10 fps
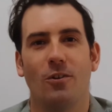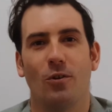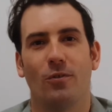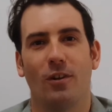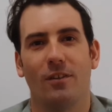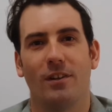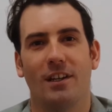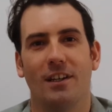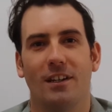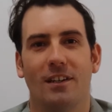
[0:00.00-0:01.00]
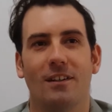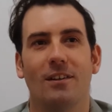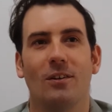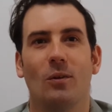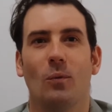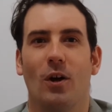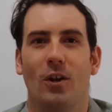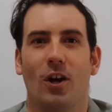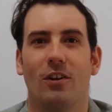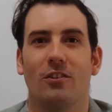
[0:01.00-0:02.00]
I do for a living and
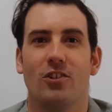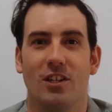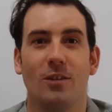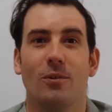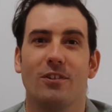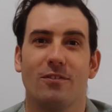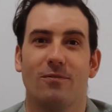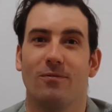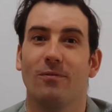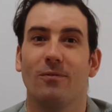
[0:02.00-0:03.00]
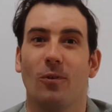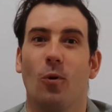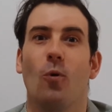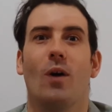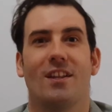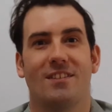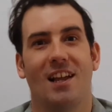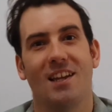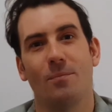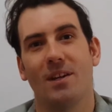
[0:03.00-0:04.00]
whatnot. And she was
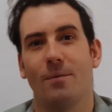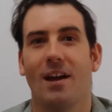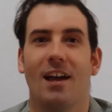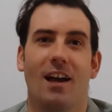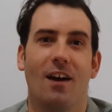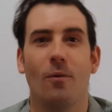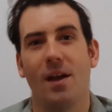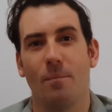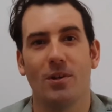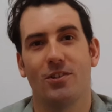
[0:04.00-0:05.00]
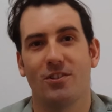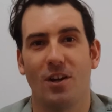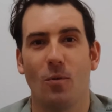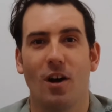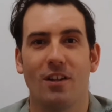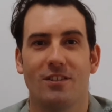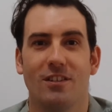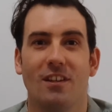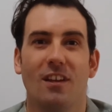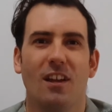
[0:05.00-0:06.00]
always telling me about how ambitious I
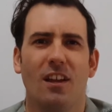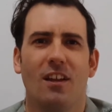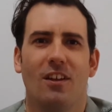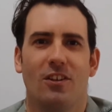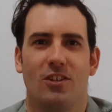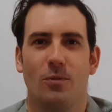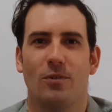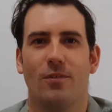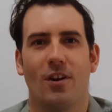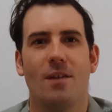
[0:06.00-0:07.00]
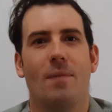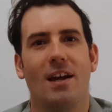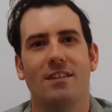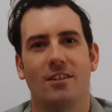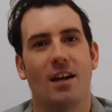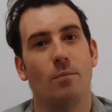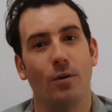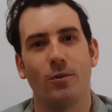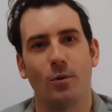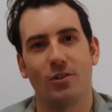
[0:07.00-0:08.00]
was, and she was very amazed that
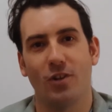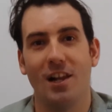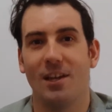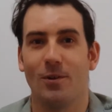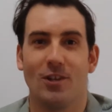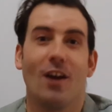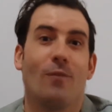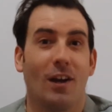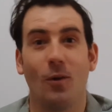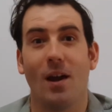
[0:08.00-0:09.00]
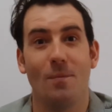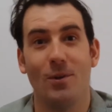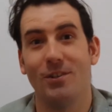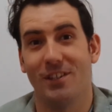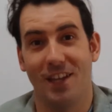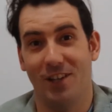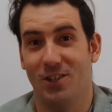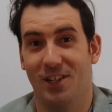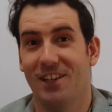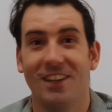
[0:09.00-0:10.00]
I'd moved to Australia, which I found quite amusing
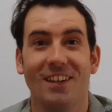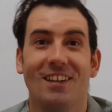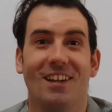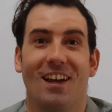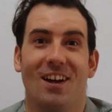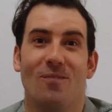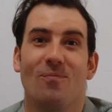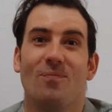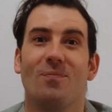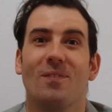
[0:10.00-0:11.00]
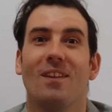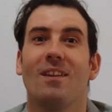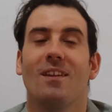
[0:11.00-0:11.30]
actually. Um,